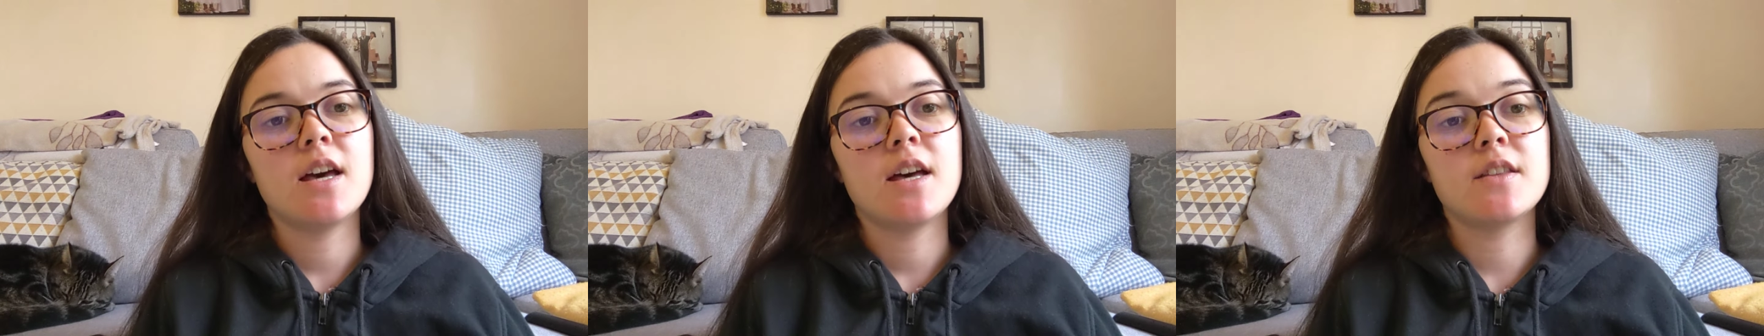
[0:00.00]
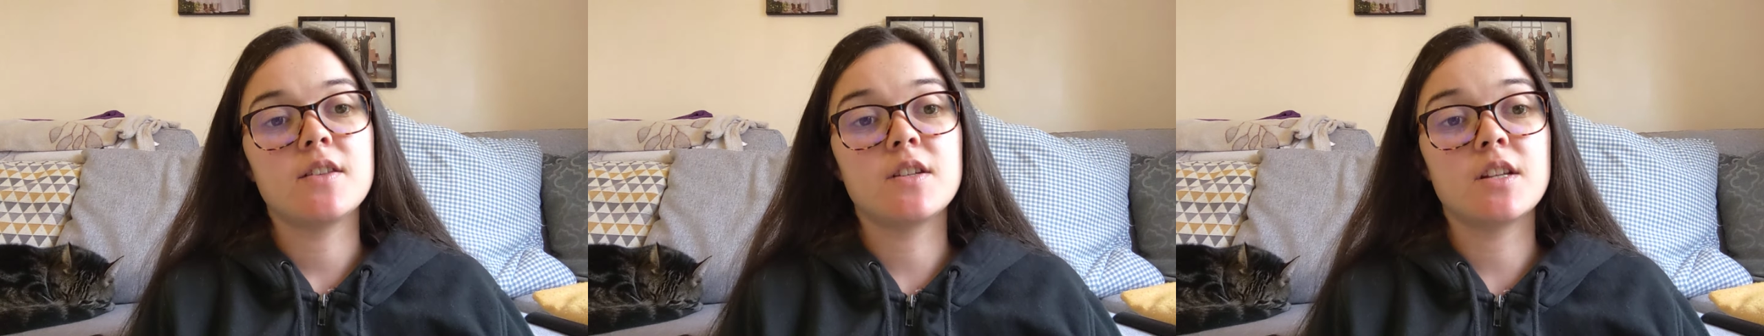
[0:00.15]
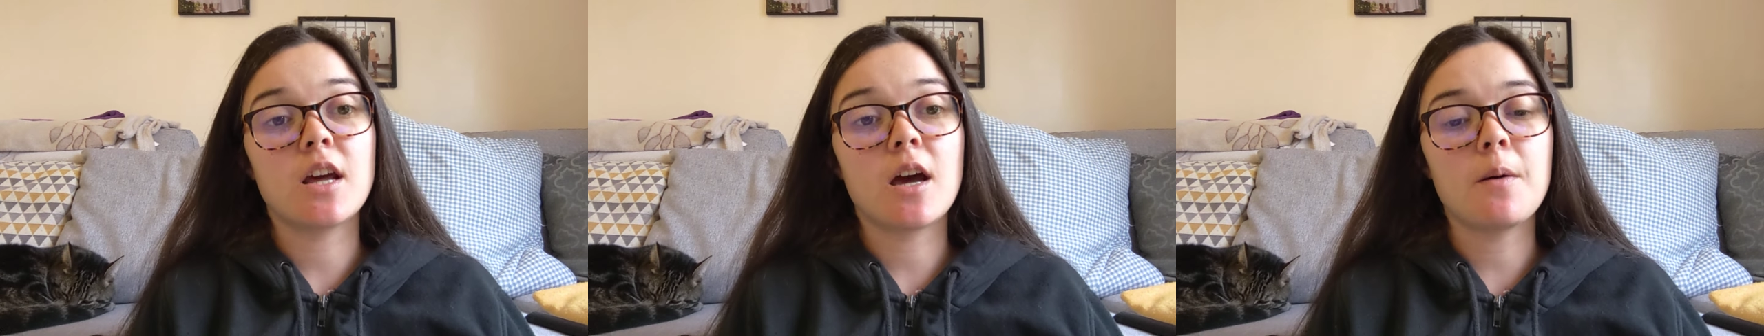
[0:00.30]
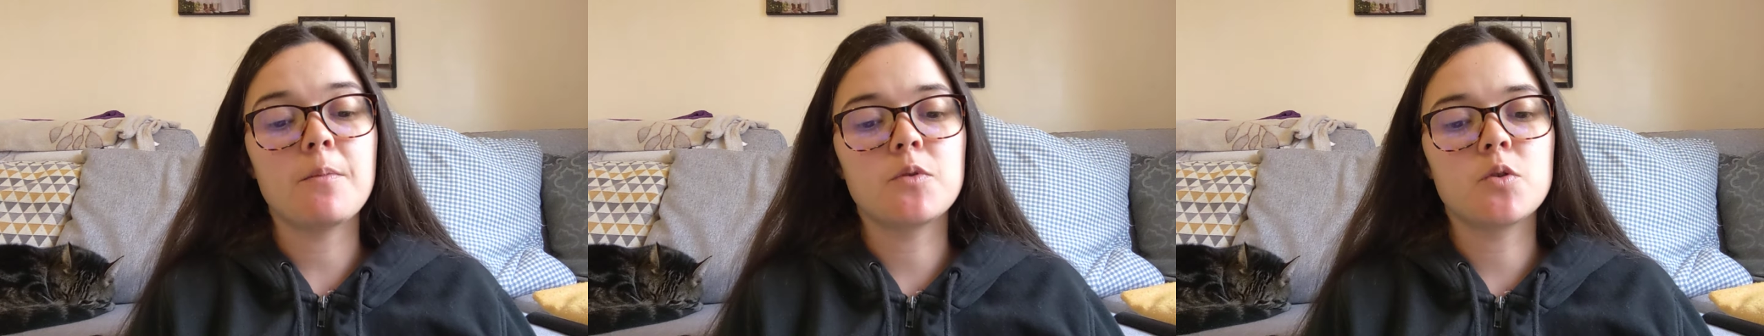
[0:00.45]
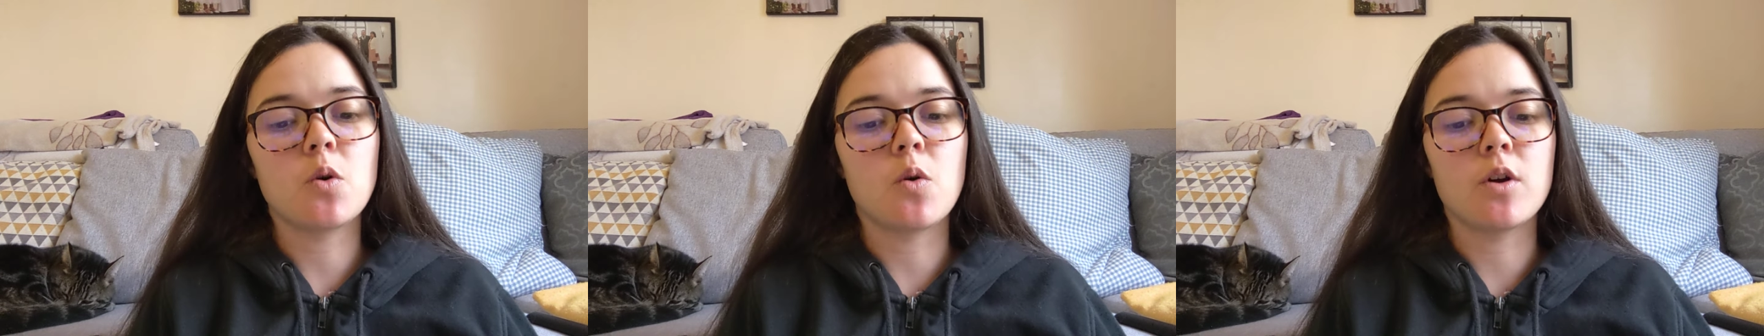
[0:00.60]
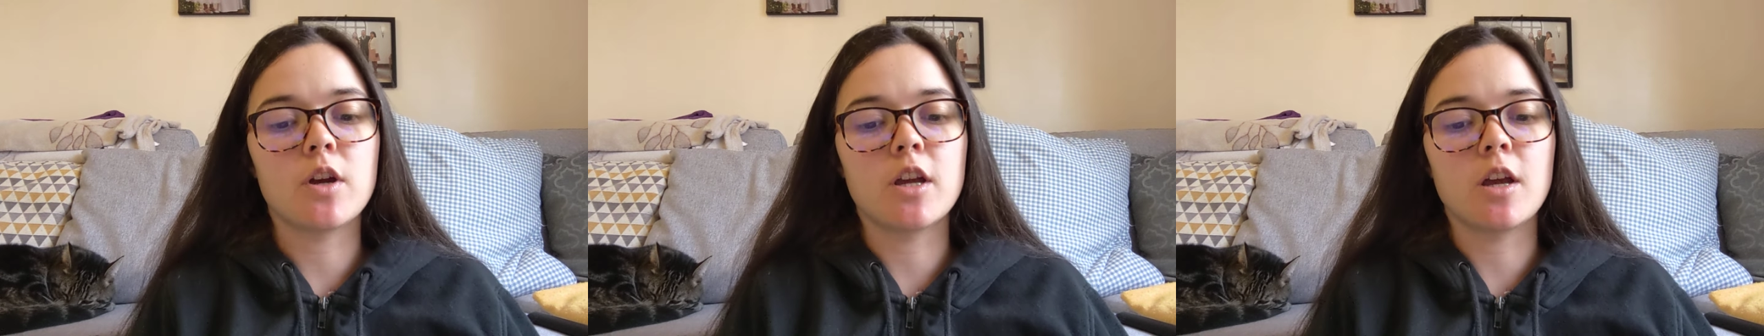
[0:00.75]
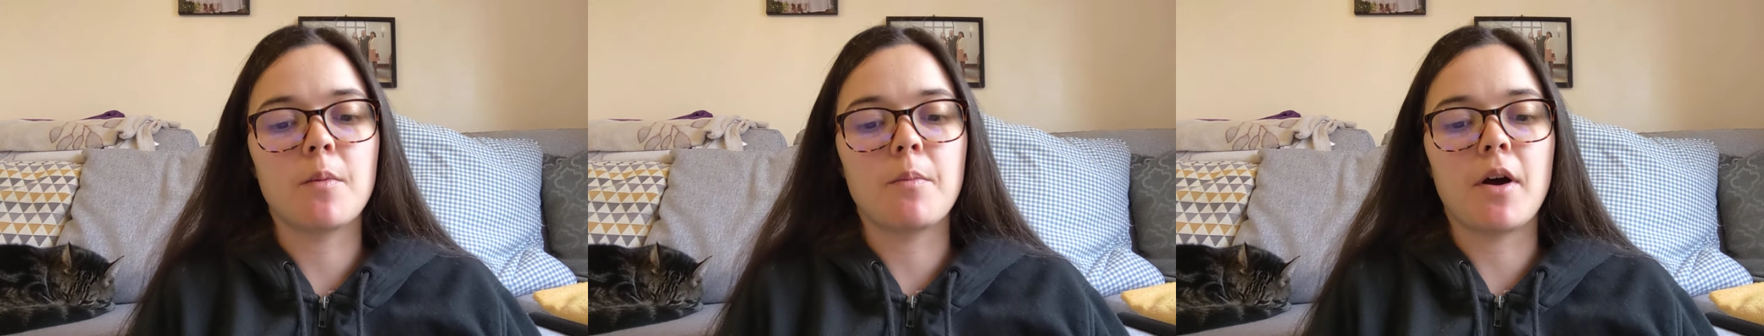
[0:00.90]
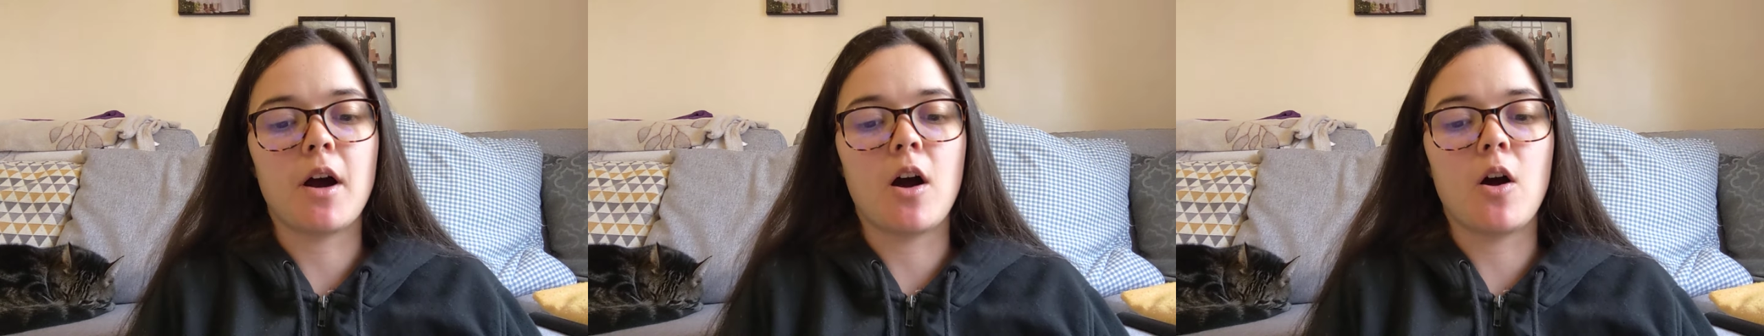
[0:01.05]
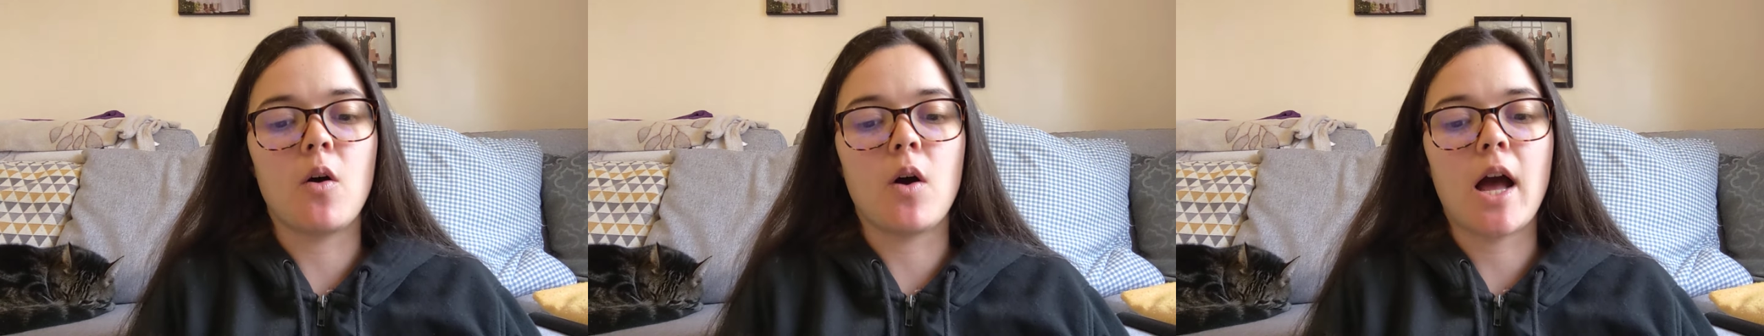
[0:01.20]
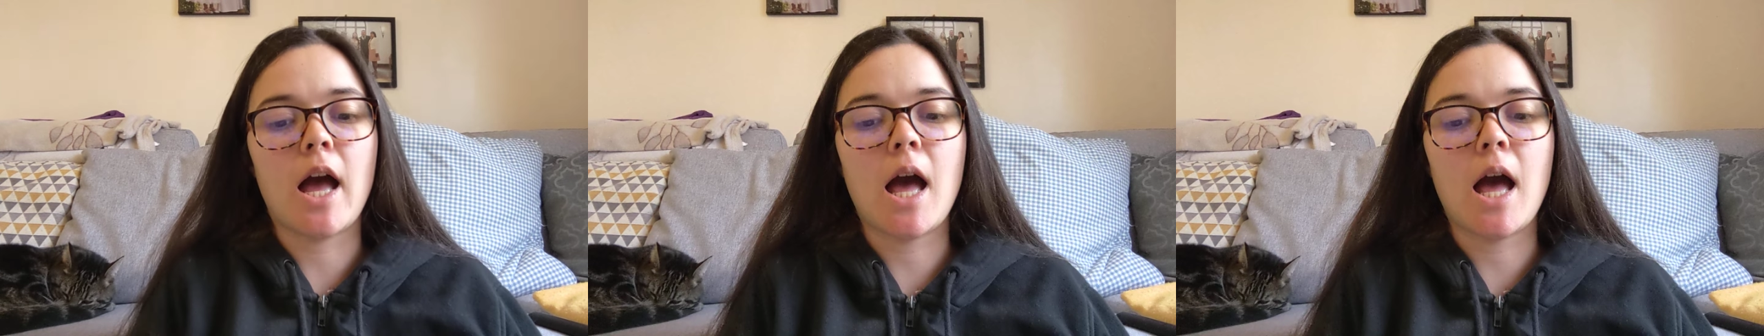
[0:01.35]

And today I'm talking about